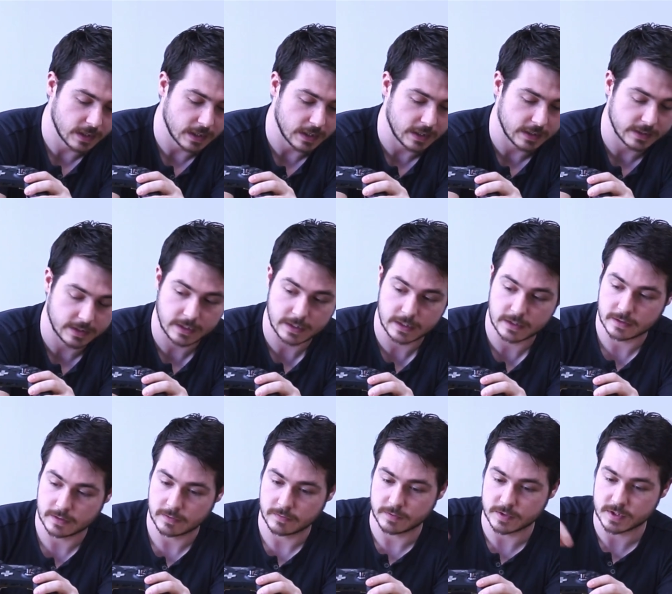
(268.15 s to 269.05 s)
and
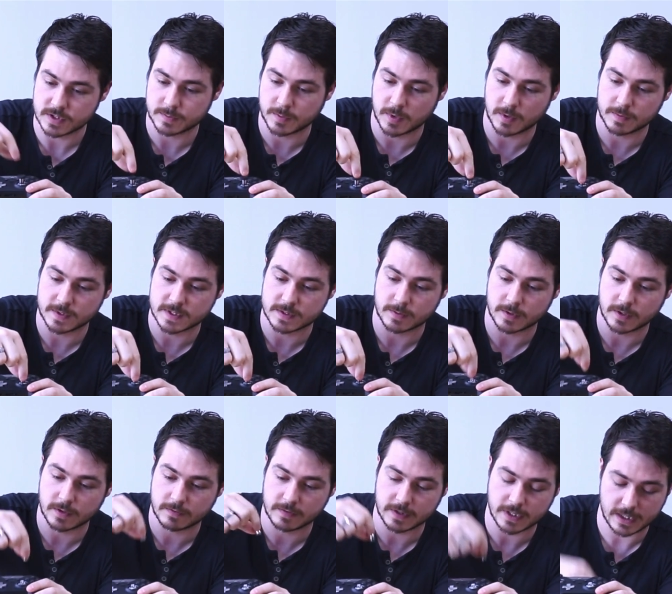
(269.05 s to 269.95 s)
then if we just pop this one
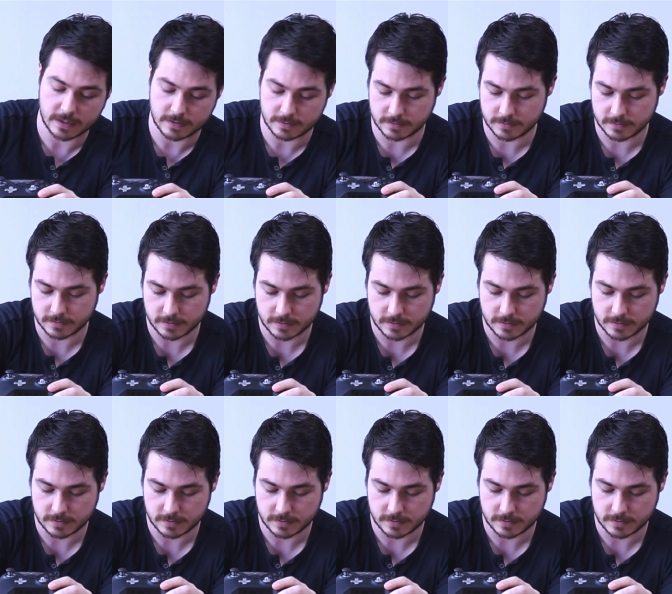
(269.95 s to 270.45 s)
off again,